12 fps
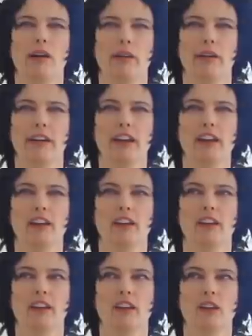heard it
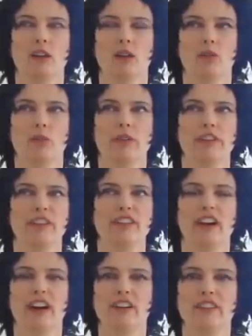was
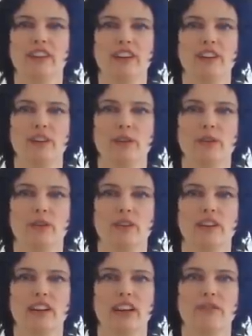entirely new.
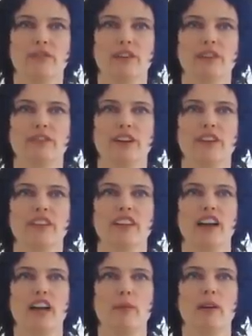And for the first
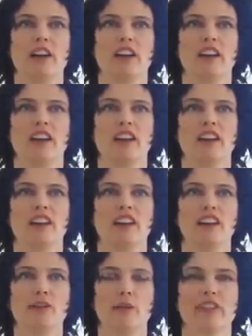time,
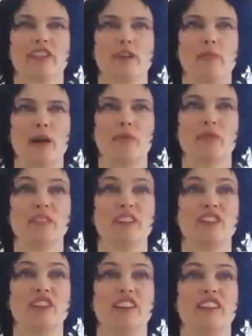it wasn't about
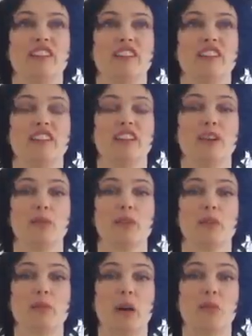religion. It was about